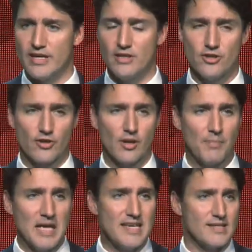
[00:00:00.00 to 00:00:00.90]
in
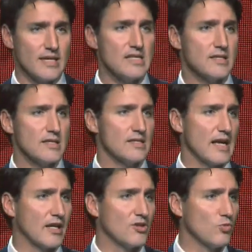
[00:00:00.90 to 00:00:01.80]
Europe since the
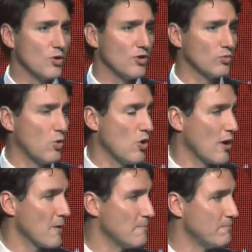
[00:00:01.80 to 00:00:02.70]
Second World War.